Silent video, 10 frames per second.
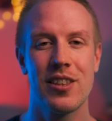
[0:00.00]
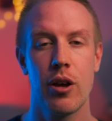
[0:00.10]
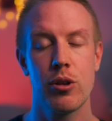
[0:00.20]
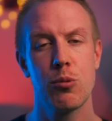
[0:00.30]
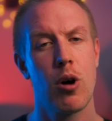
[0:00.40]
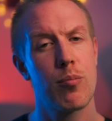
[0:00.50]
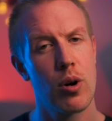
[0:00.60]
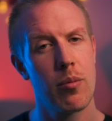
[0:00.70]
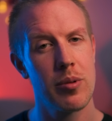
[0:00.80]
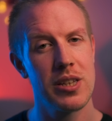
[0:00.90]
though, you are
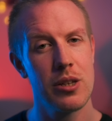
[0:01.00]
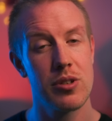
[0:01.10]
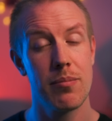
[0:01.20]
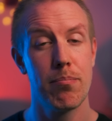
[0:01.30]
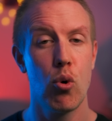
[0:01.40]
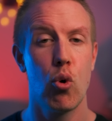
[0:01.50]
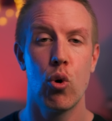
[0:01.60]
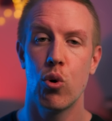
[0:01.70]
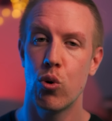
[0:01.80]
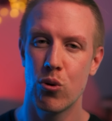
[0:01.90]
probably using
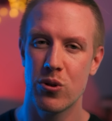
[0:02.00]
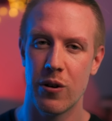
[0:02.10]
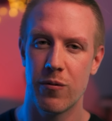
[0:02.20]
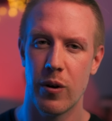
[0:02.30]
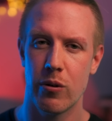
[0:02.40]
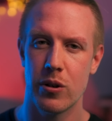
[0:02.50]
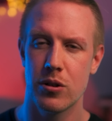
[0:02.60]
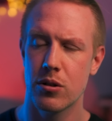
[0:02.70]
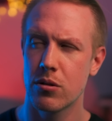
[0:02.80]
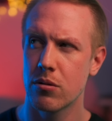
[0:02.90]
more
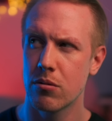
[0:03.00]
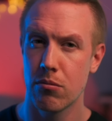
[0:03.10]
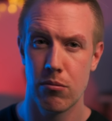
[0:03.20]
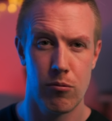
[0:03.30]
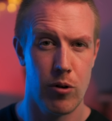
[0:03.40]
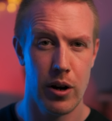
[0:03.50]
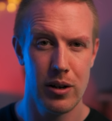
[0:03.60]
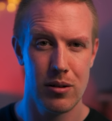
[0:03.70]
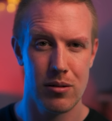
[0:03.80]
autofocus, right?